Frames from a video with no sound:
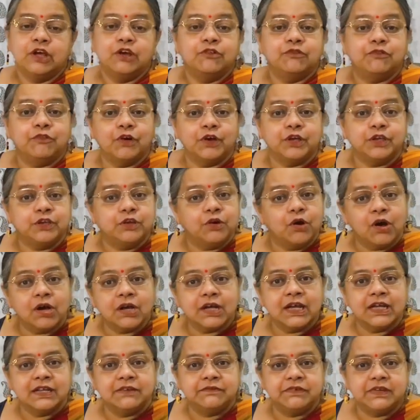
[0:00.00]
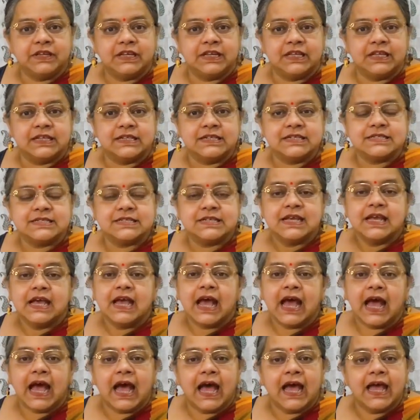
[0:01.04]
For your convenience,
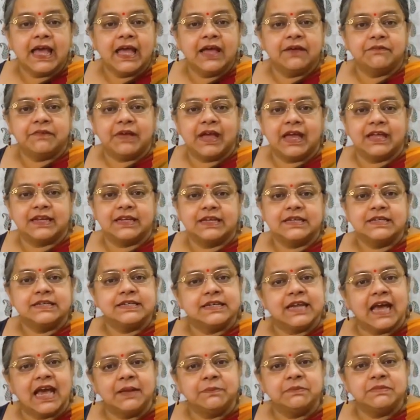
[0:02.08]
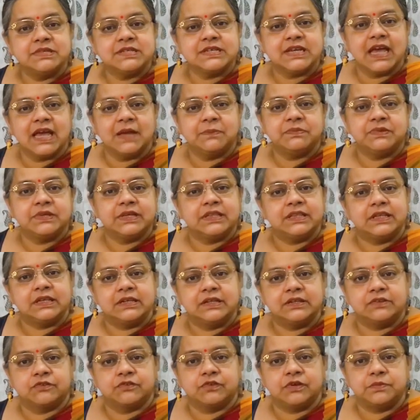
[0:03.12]
I have added timestamps in the
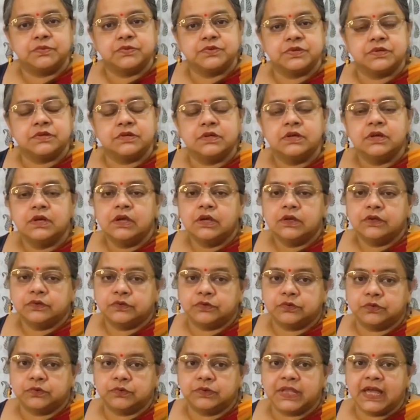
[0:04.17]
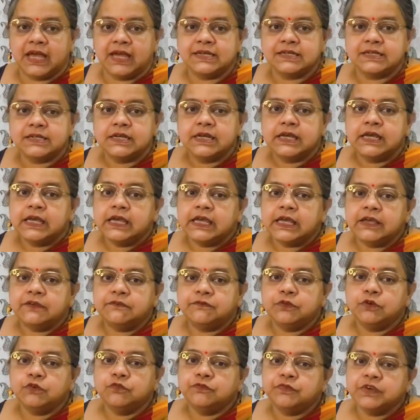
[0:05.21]
description so that if
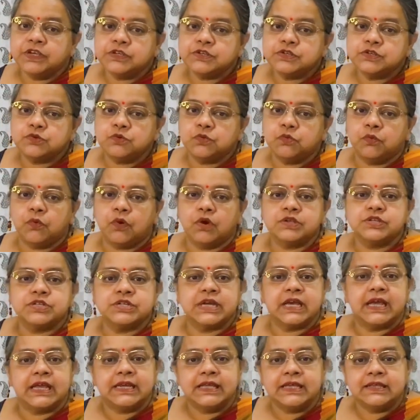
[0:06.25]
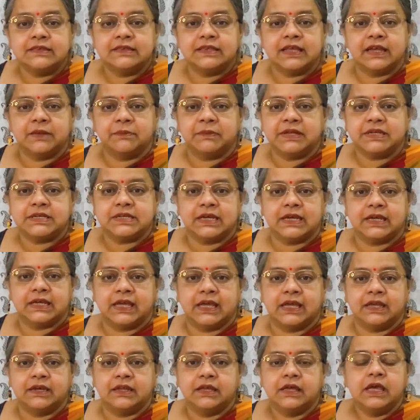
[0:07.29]
you wish to watch any segment
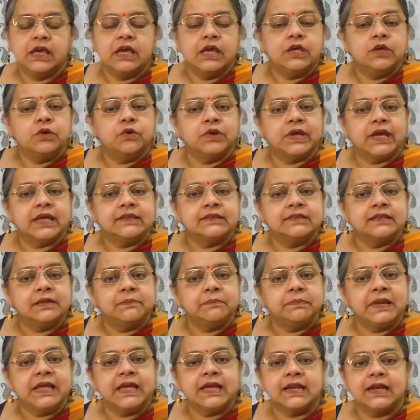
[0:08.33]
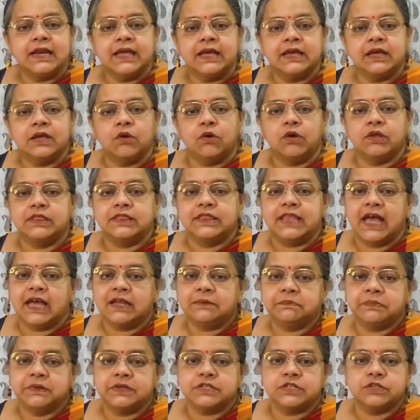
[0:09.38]
again, you can simply click on that
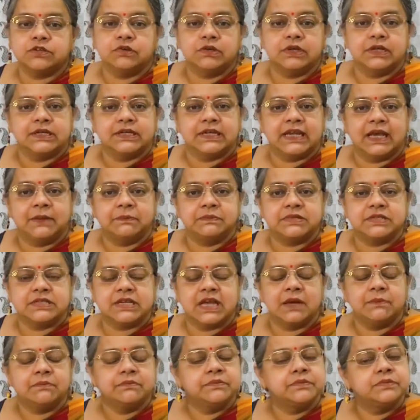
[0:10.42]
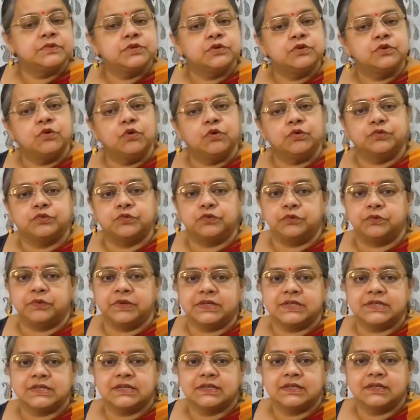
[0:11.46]
particular timestamp to go through it.